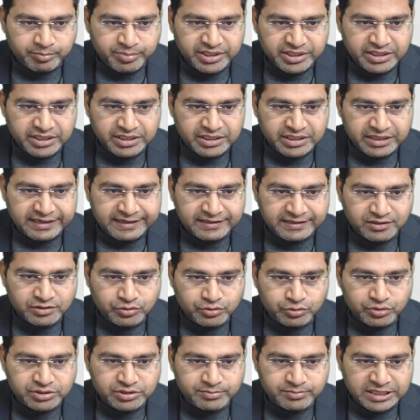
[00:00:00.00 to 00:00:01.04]
B and
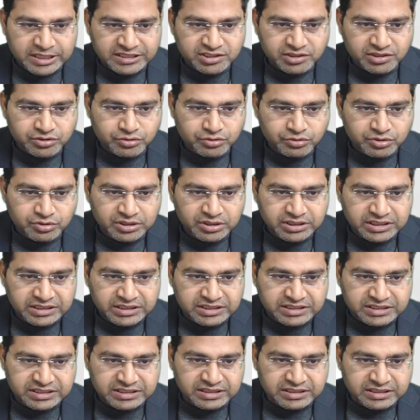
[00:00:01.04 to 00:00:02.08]
2 is matching to D
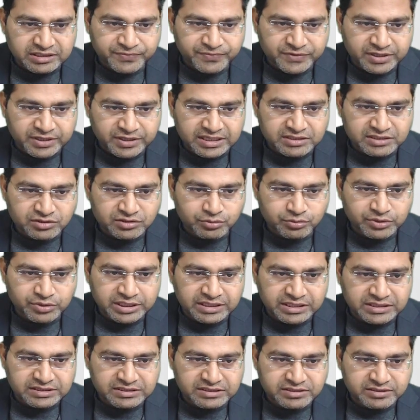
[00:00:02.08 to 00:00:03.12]
in D, right? So we
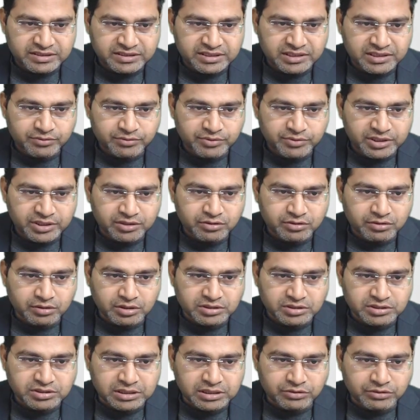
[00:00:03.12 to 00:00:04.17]
can straight away
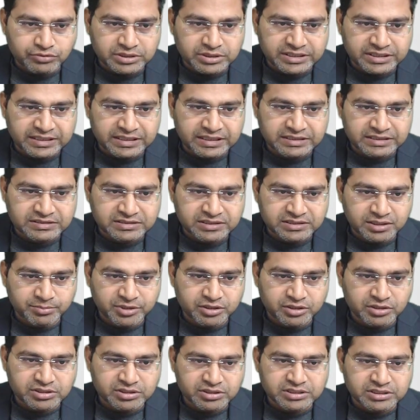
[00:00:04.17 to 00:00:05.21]
cross out A and C,
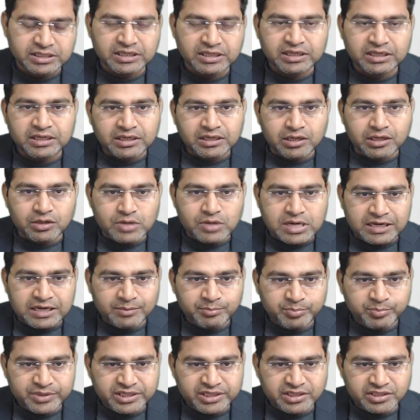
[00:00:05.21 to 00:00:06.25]
because now I
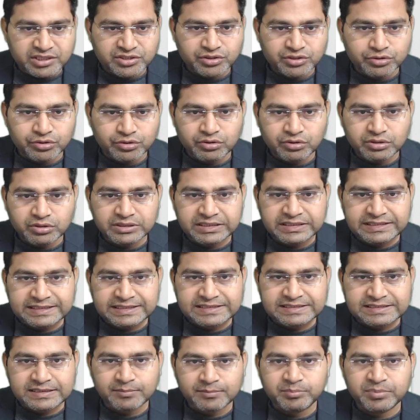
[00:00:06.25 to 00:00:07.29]
am pretty sure the
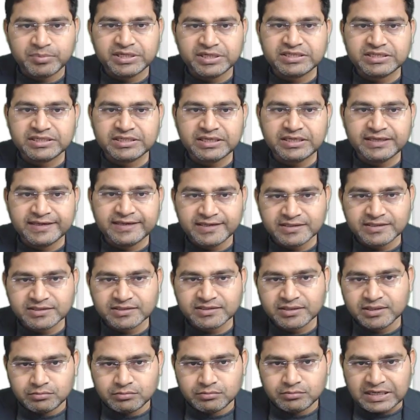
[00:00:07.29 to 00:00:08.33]
test completion
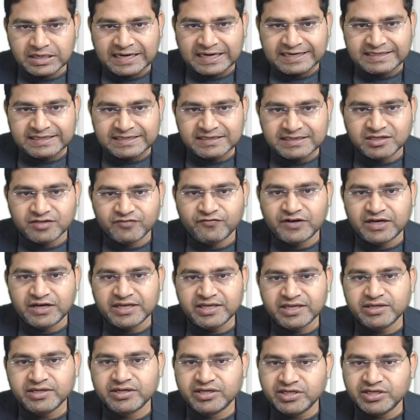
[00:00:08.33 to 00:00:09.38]
is identify
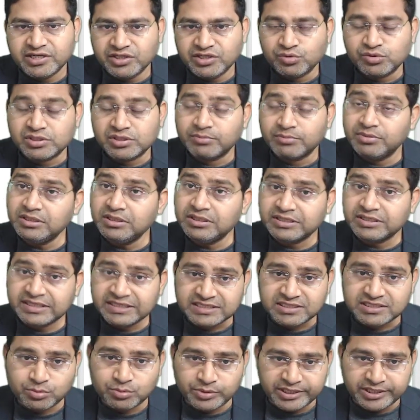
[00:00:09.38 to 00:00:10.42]
reusable
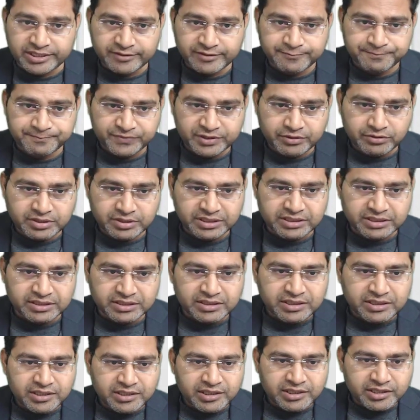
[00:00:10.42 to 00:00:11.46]
testware. Okay.
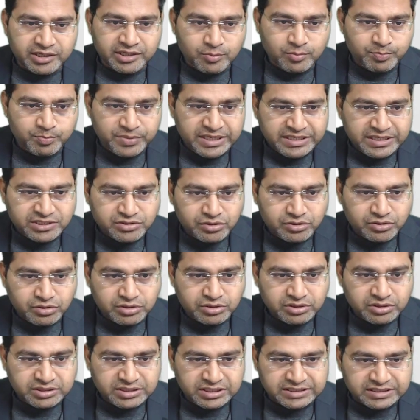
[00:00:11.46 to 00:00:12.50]
Now based
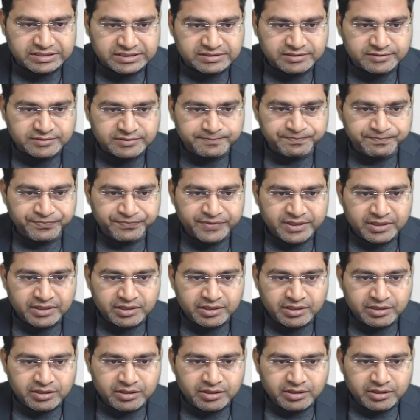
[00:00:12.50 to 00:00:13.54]
on this,
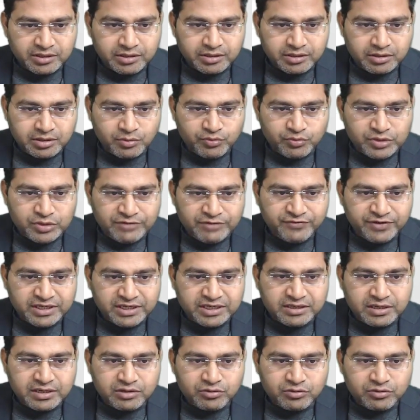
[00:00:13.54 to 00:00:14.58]
now we have
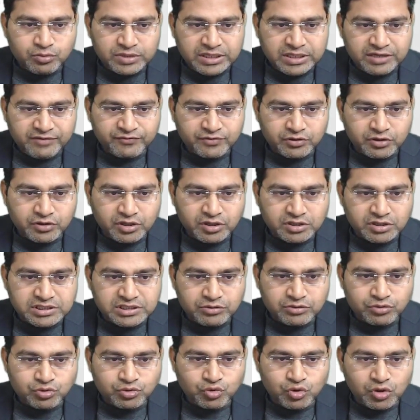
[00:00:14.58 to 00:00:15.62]
figured out, we have crossed
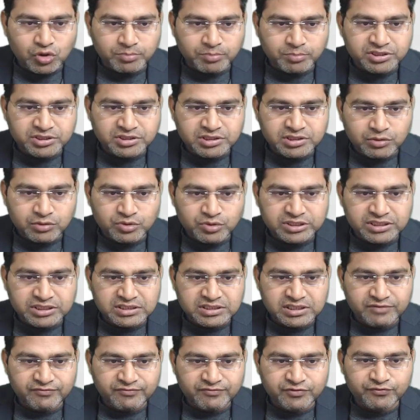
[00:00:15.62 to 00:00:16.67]
out 2 options. Now we
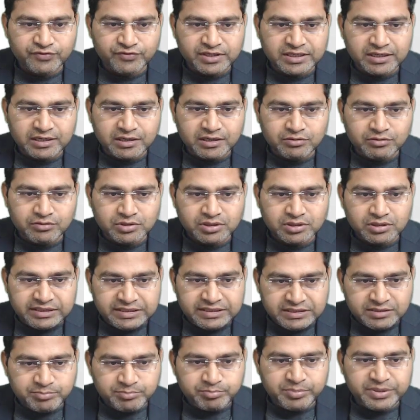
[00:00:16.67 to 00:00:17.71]
just have to figure out
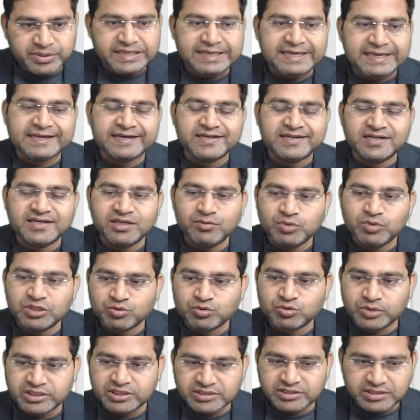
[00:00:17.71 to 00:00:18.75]
in B and D
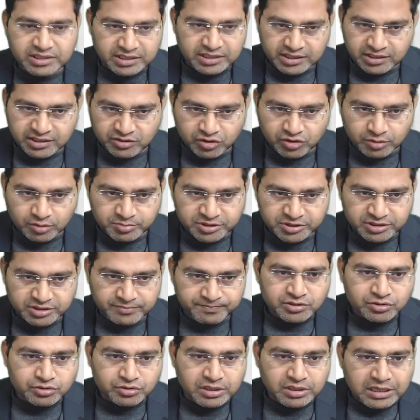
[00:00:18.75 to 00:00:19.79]
which one is the correct option.
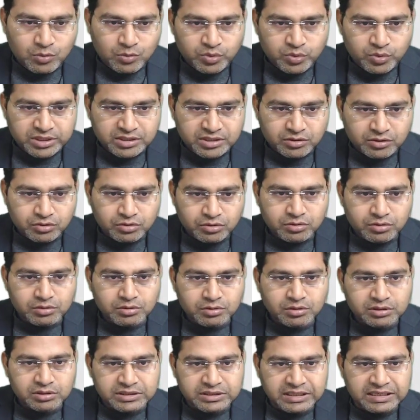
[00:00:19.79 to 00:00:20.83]
So now we'll go
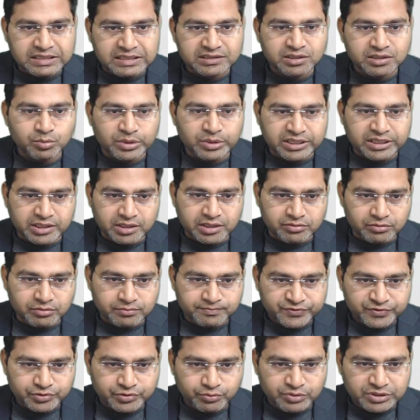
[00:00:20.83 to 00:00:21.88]
the other way around.
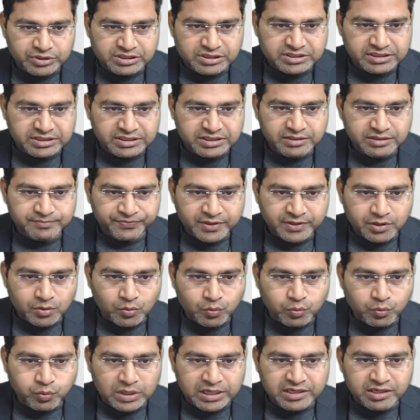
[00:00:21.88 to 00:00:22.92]
So we'll see
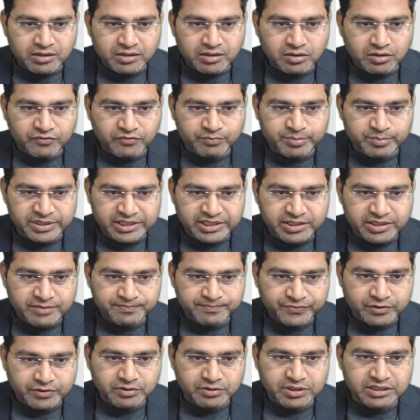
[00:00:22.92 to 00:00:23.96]
1 of B.
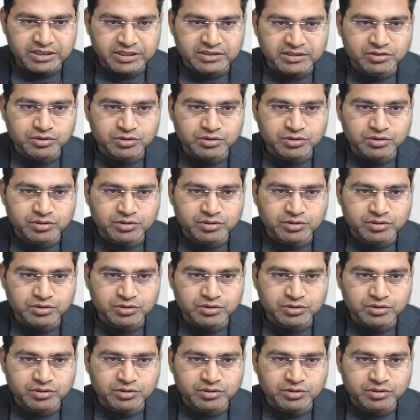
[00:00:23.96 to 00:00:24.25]
Okay.